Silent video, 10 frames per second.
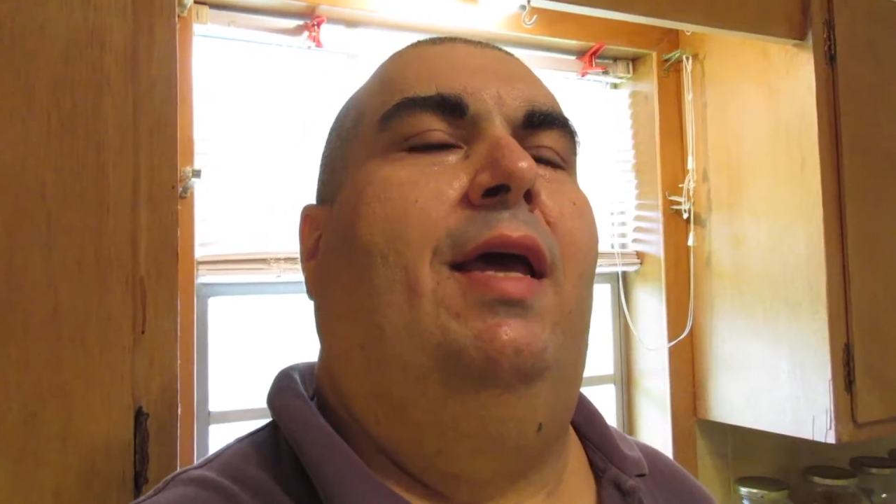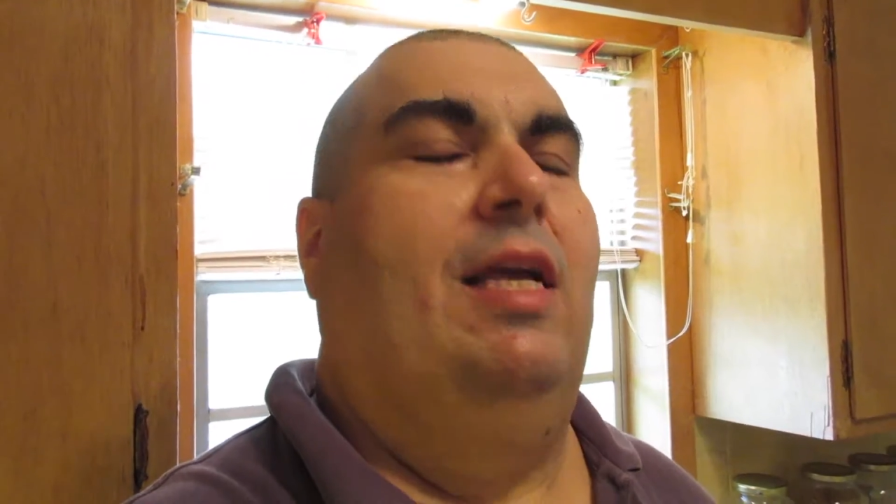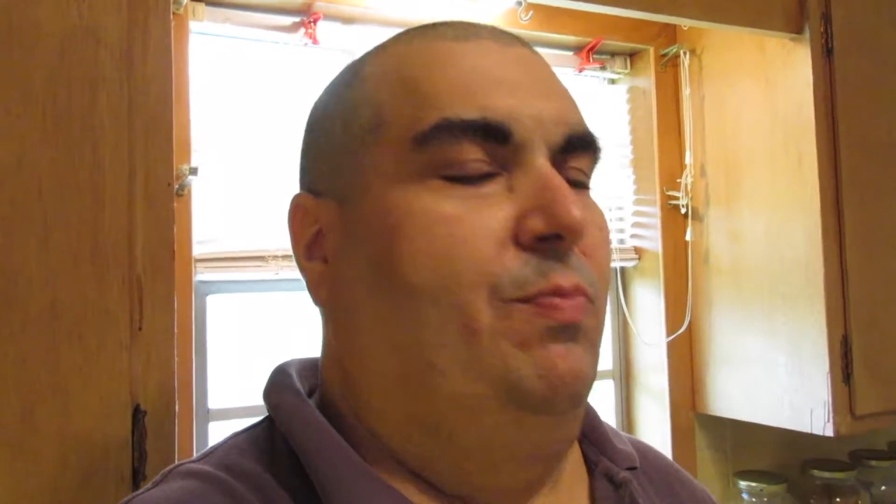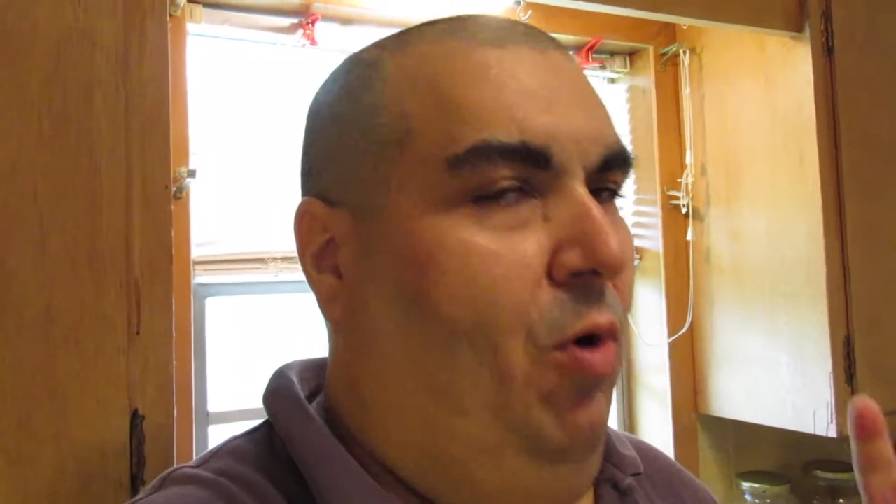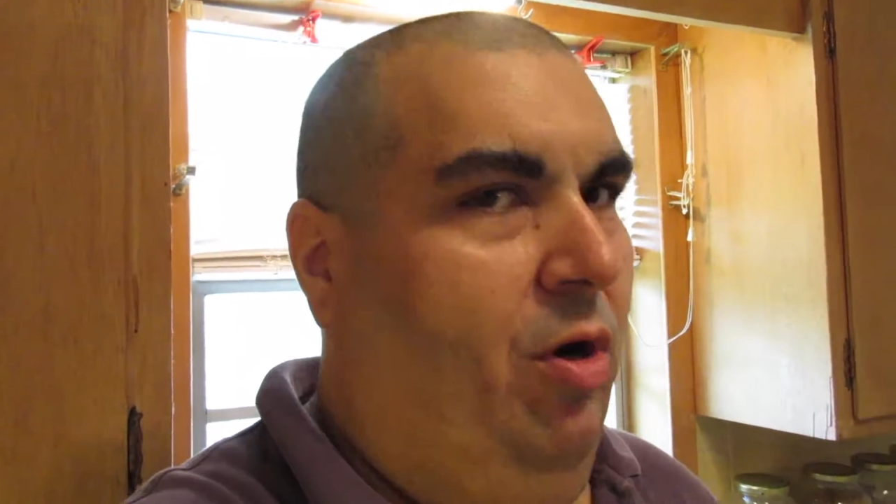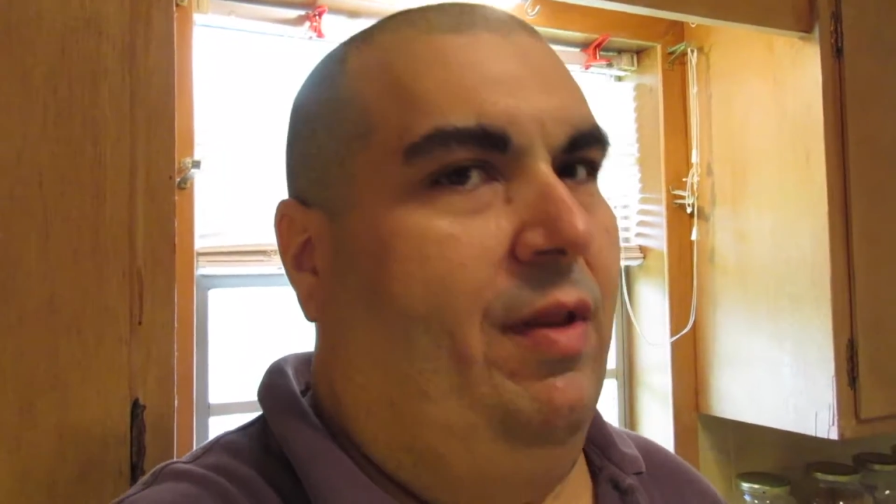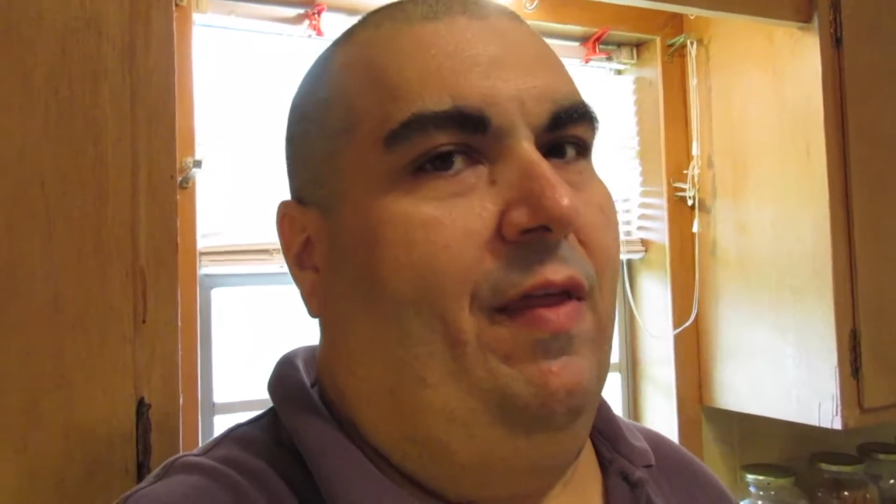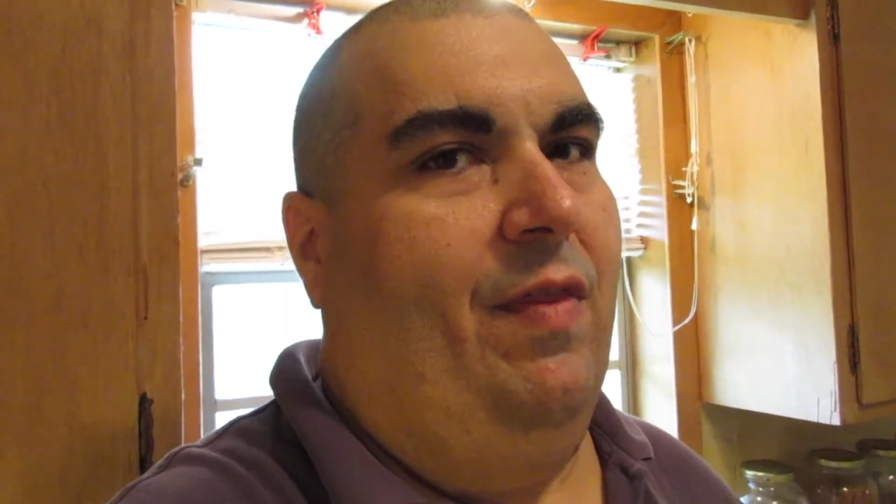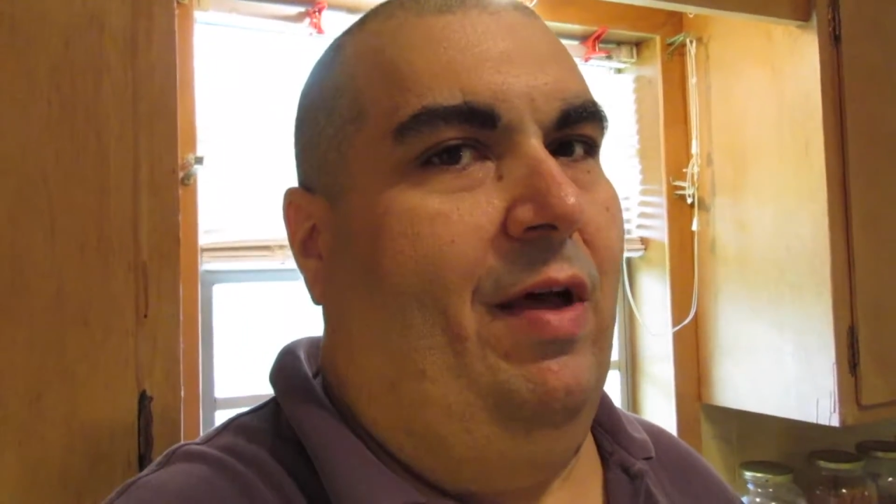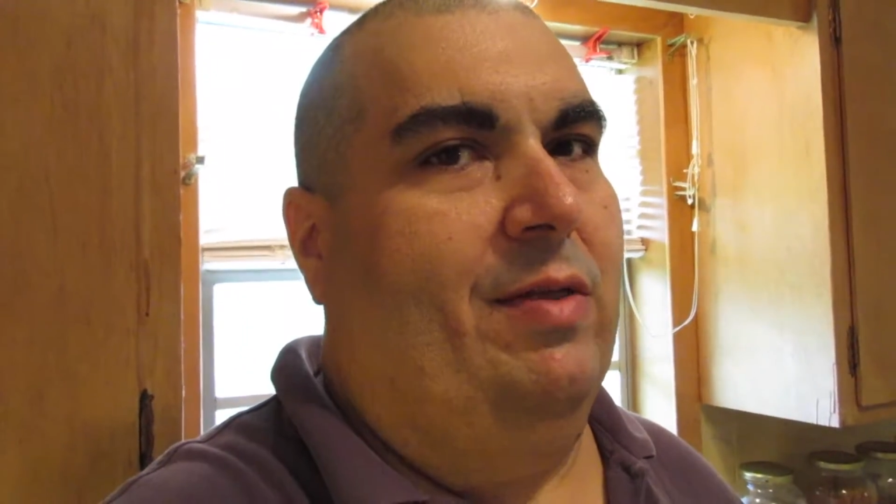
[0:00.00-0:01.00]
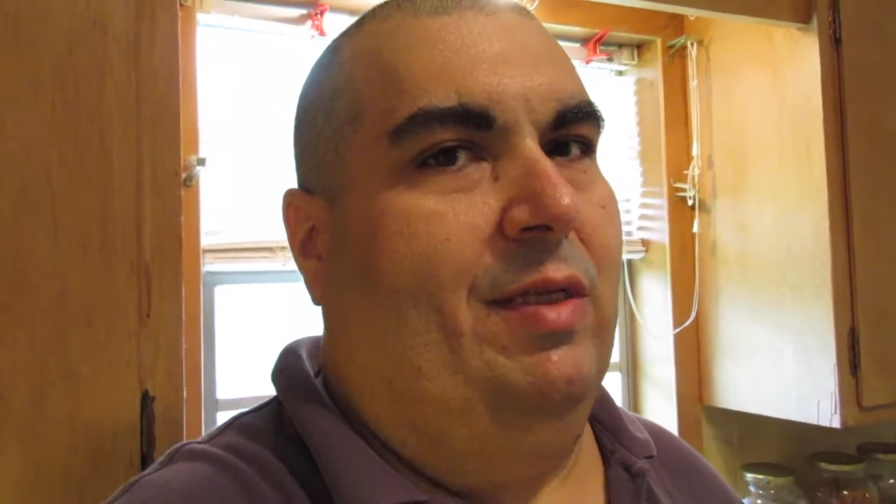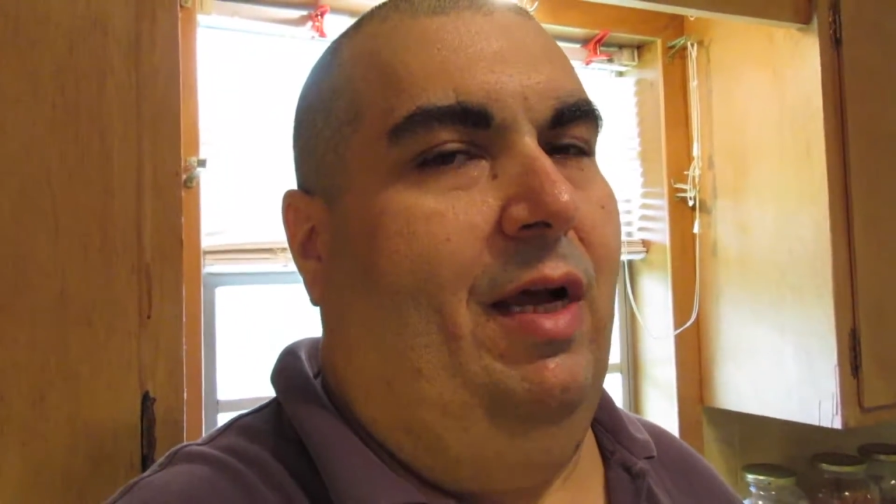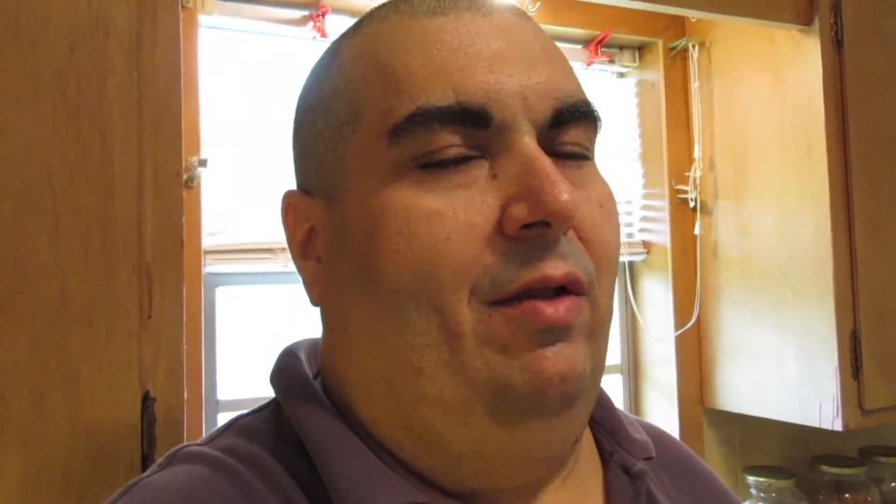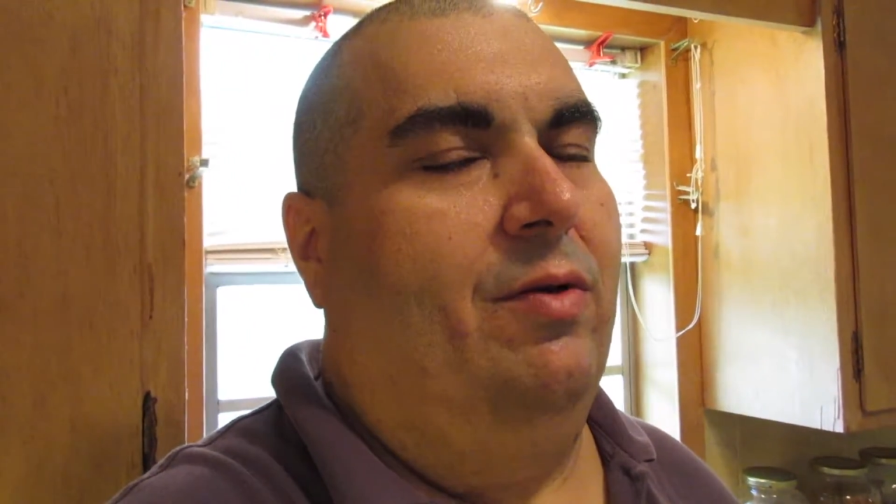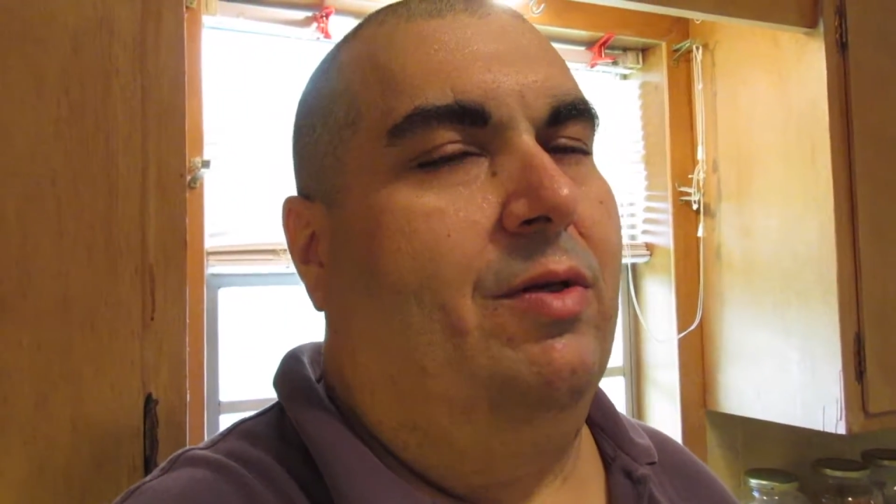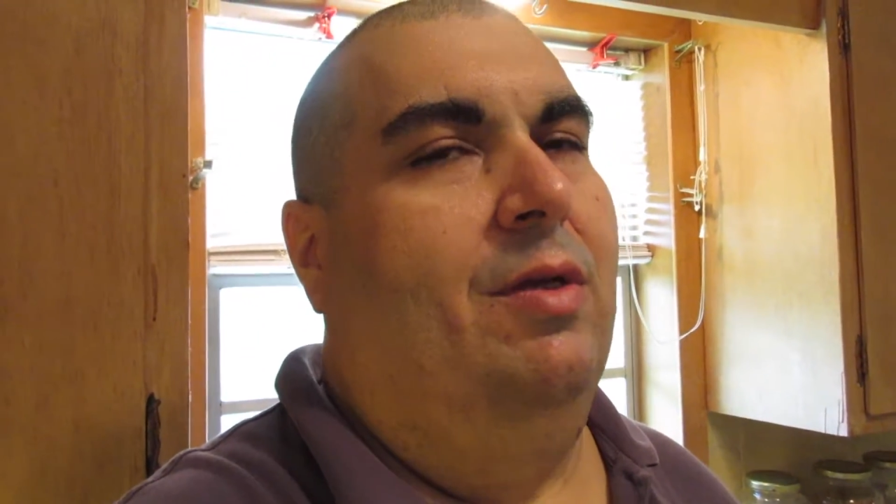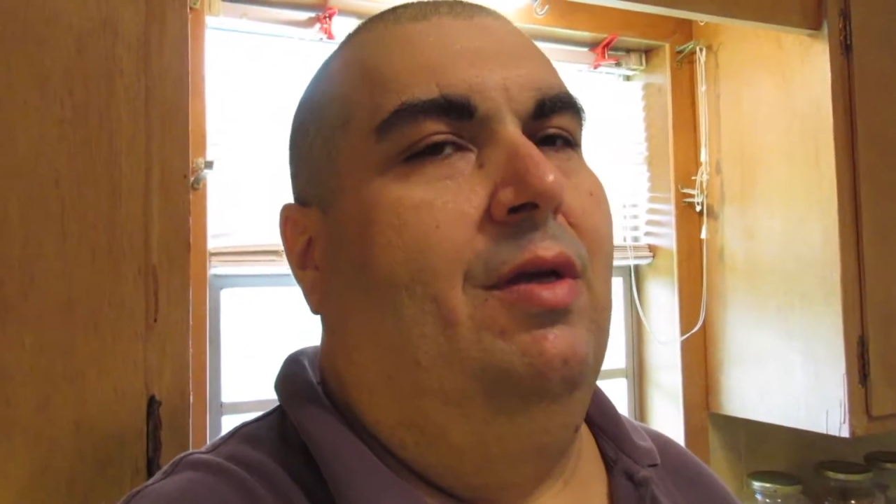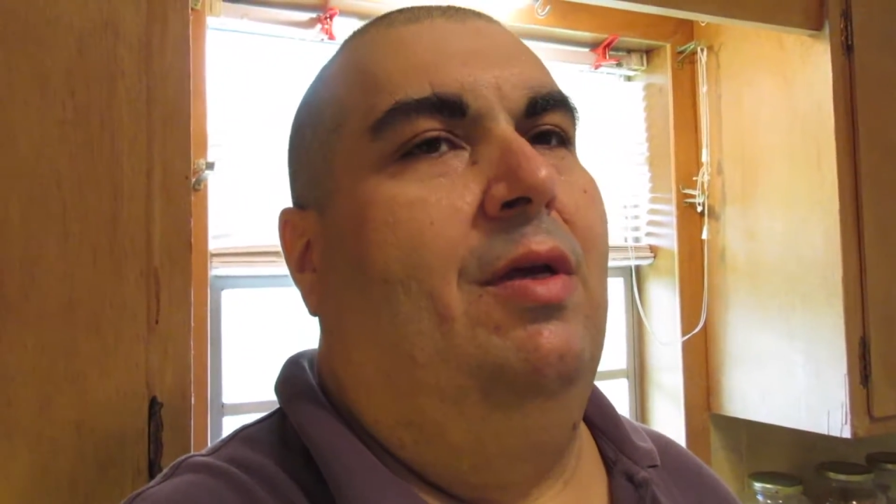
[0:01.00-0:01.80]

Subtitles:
as part of that $1,000.